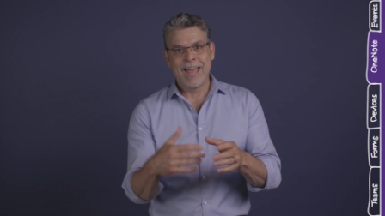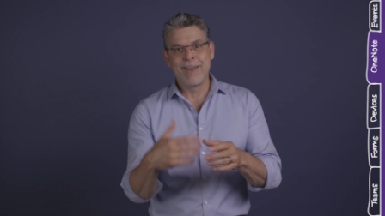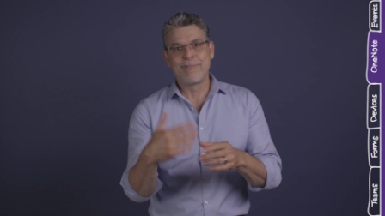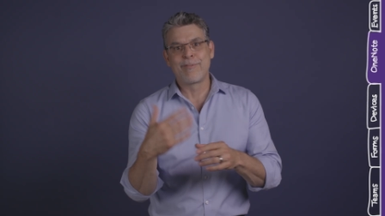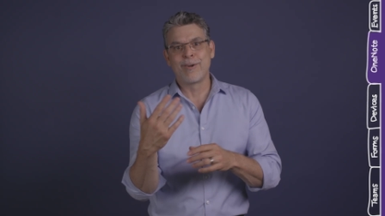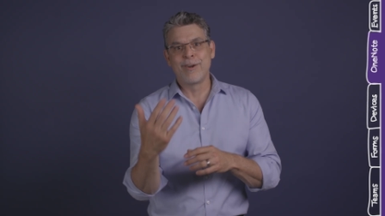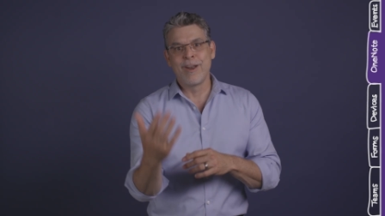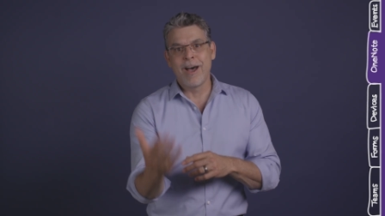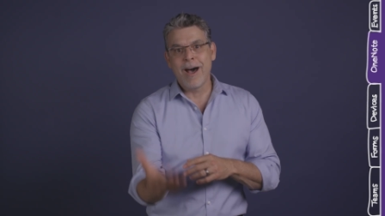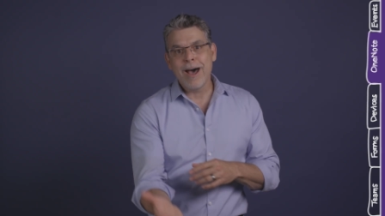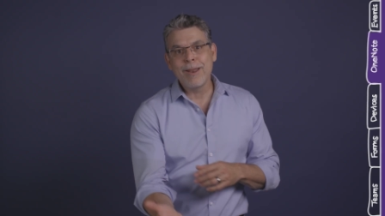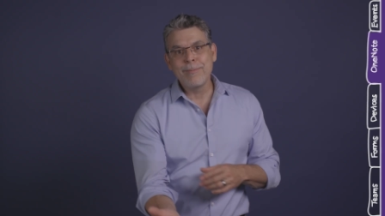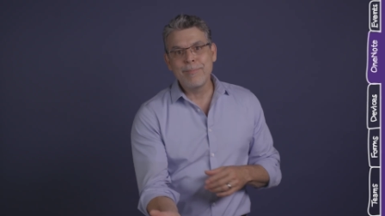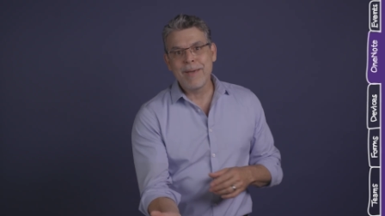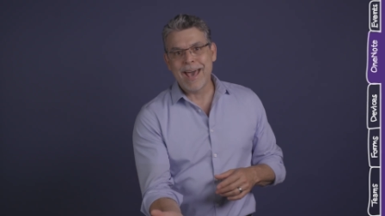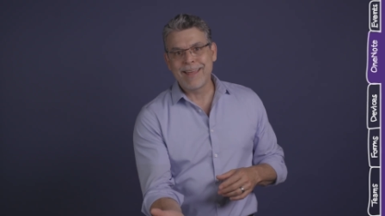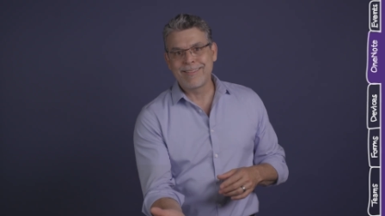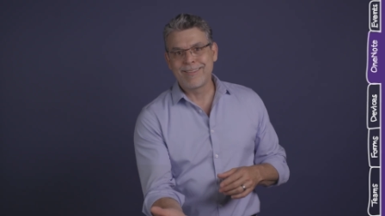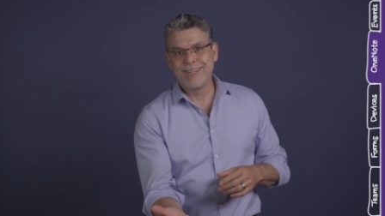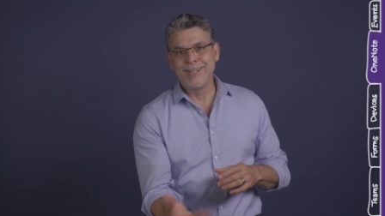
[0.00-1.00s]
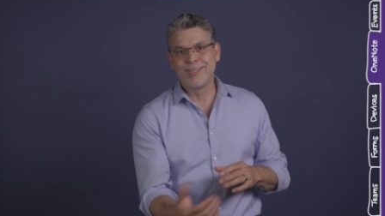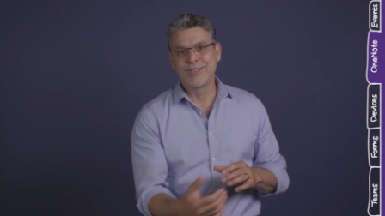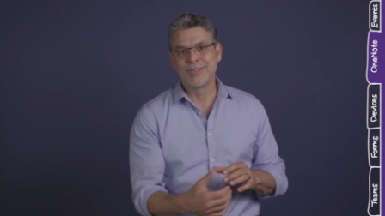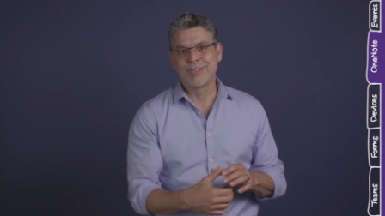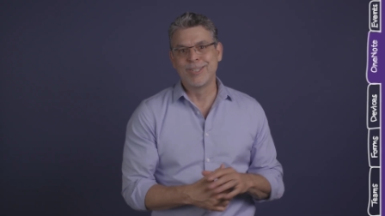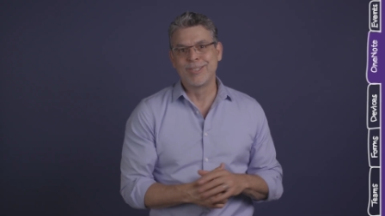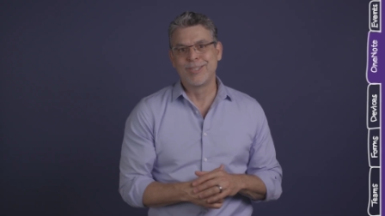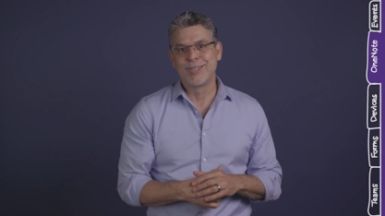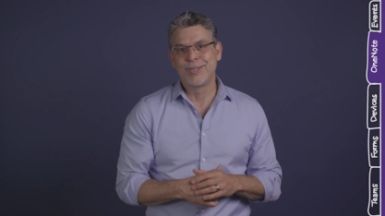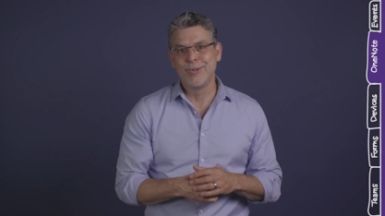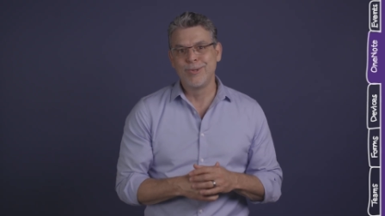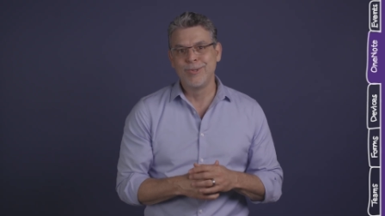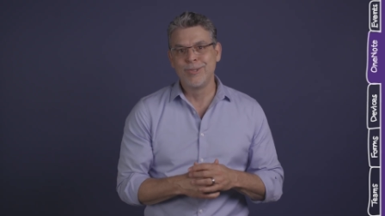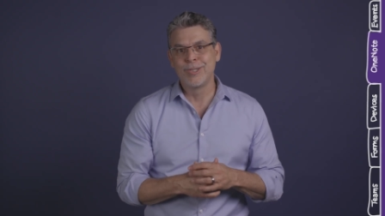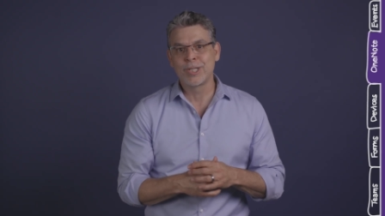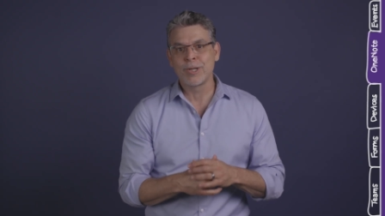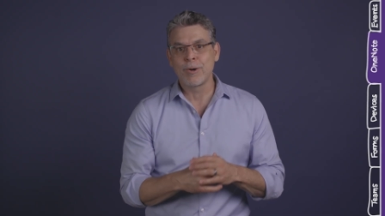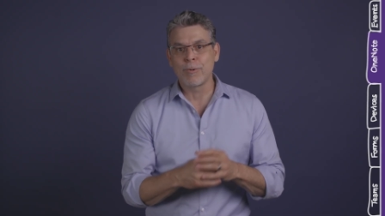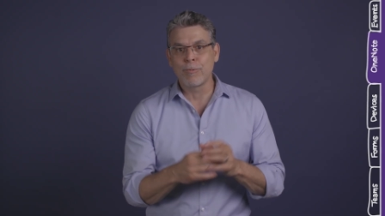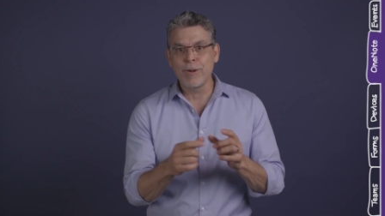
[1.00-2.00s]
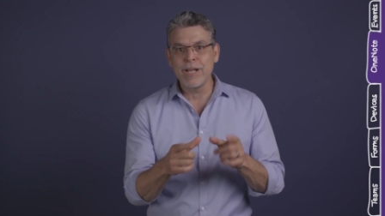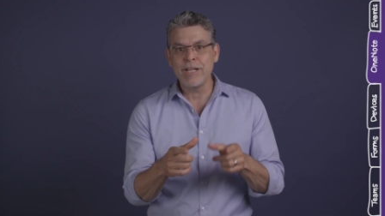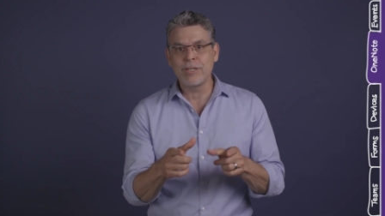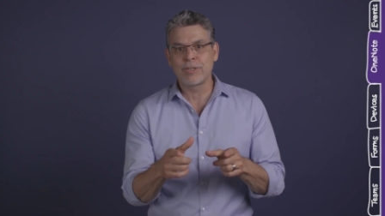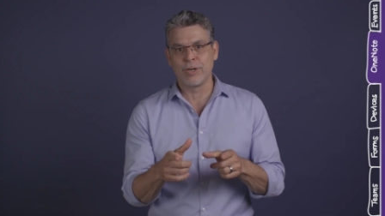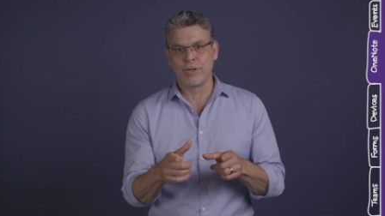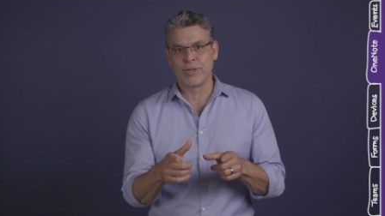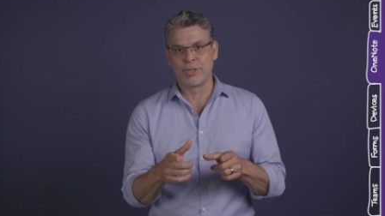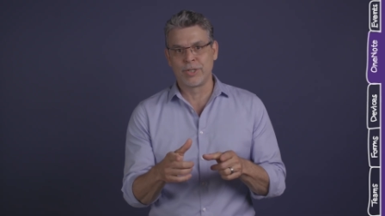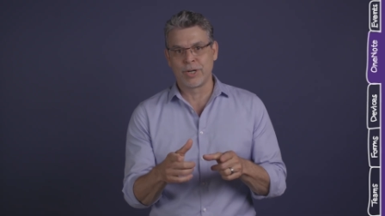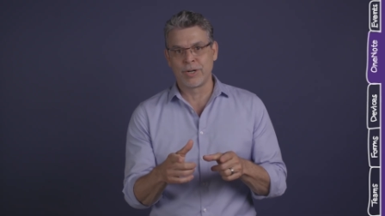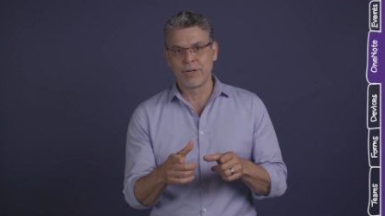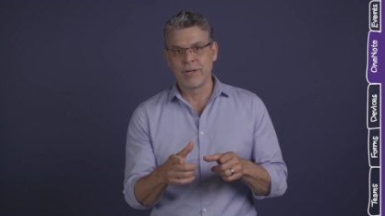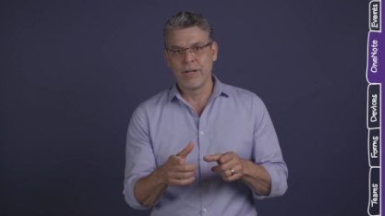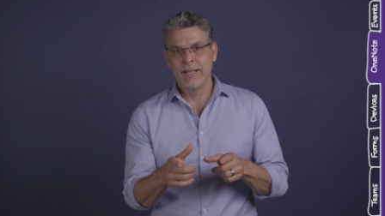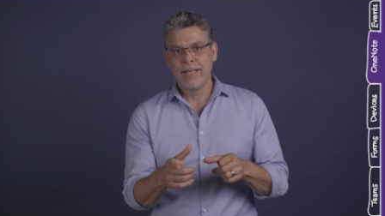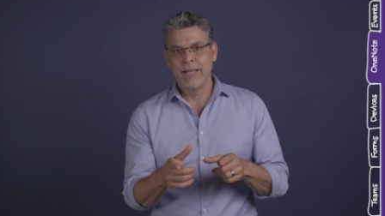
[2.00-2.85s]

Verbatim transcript: And for non-math teachers and students, Researcher